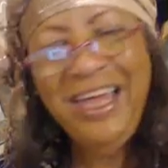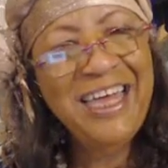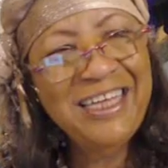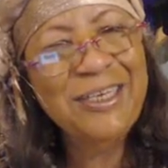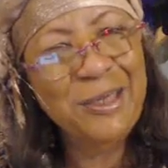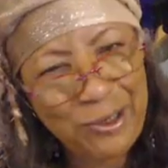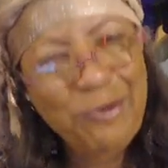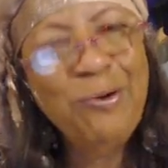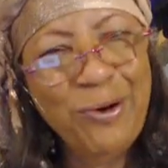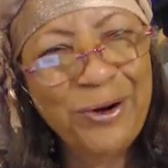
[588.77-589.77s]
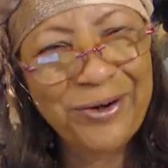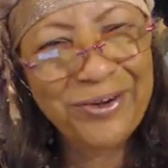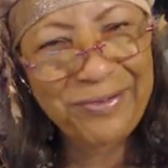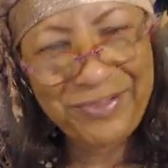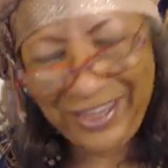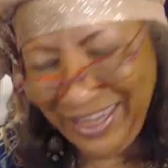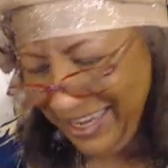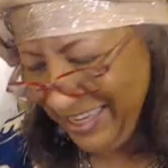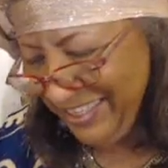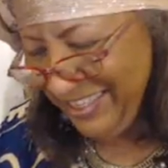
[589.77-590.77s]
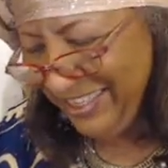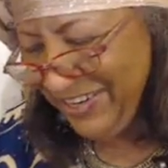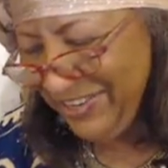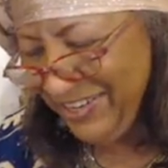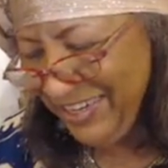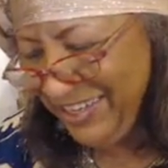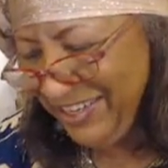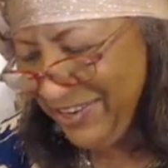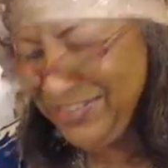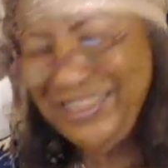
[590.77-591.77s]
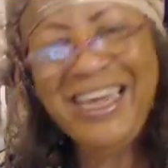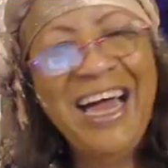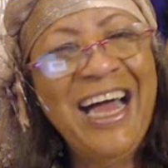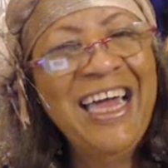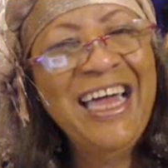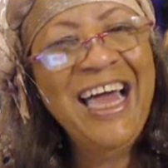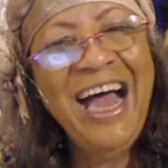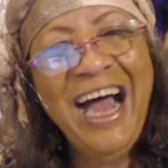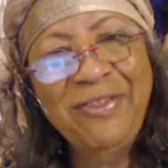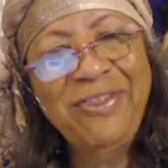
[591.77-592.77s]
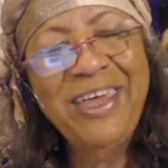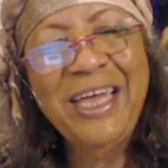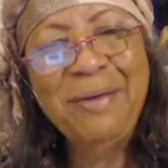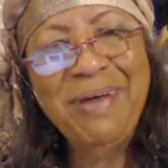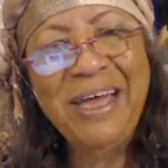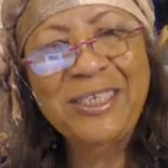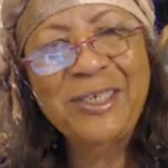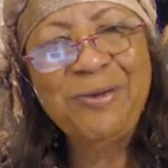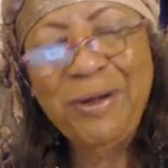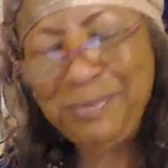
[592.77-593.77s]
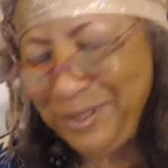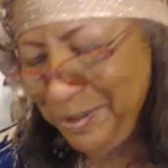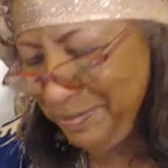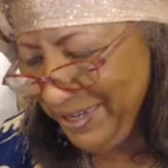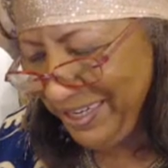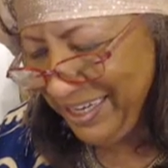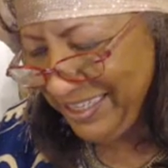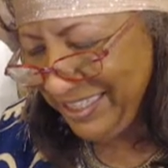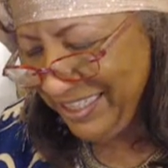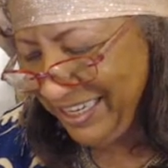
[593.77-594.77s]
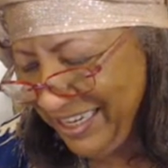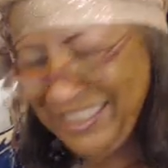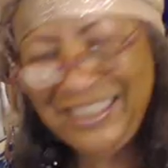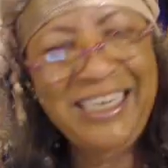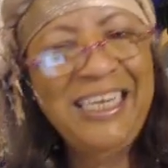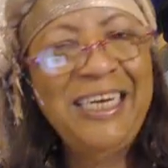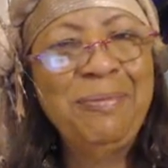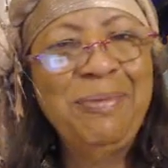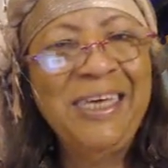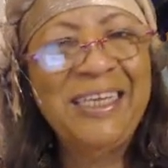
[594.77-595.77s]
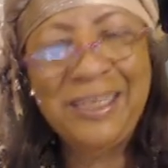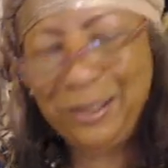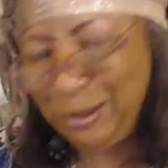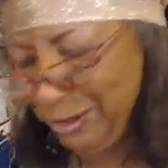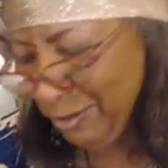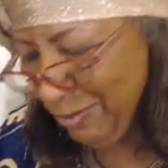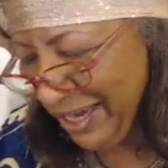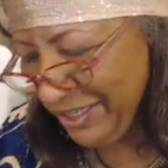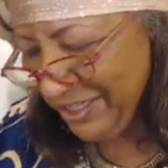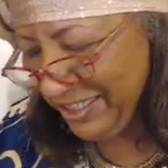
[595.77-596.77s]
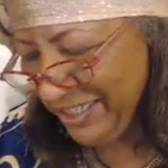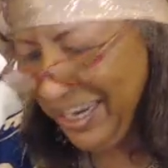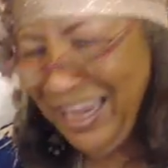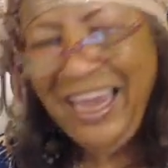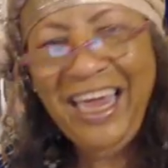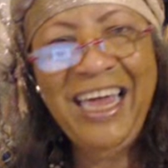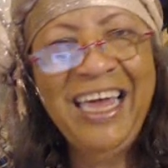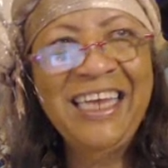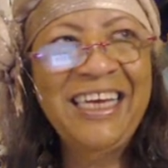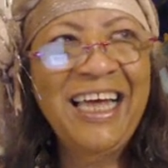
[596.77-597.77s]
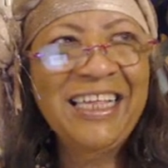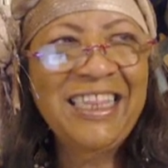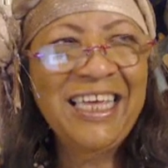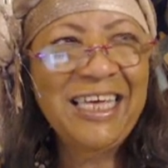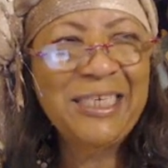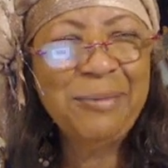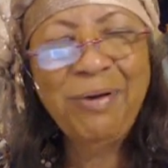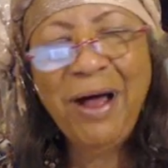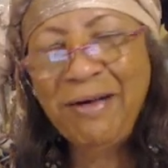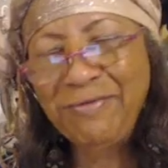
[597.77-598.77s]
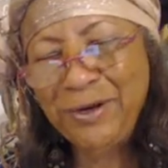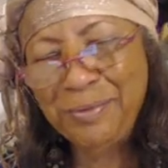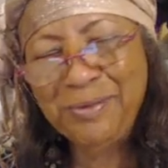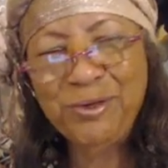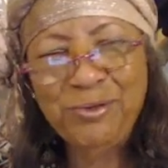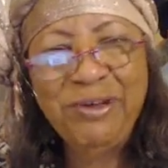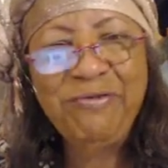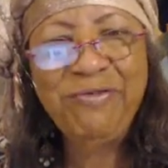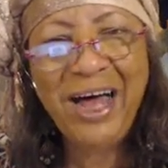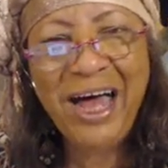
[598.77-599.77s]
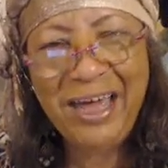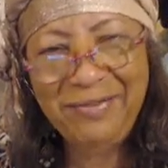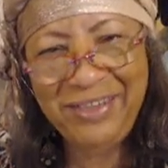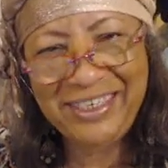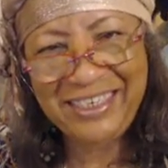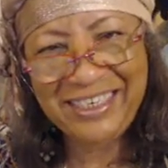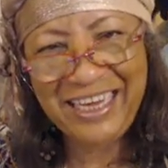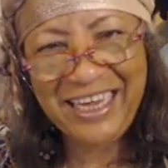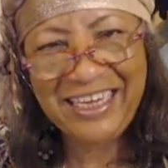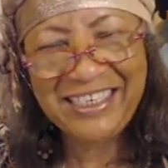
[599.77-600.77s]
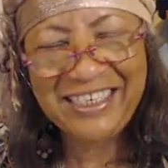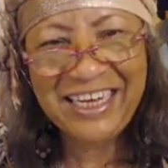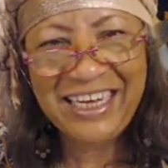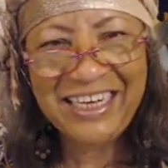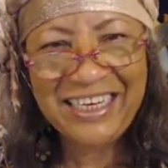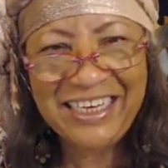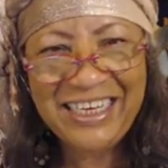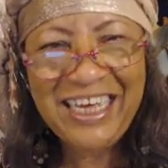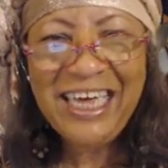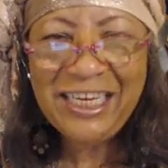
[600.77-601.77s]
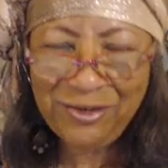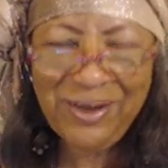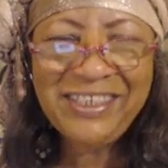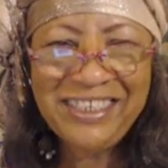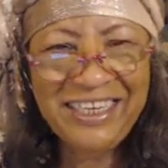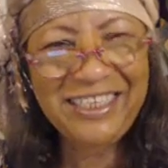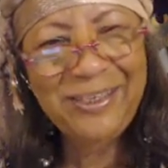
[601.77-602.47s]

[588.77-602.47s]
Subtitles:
it's a new order of things, you know. In closing, I think about scripture because it's leading me in a new direction. And I think it's Proverbs 3:5 that says, "Trust in the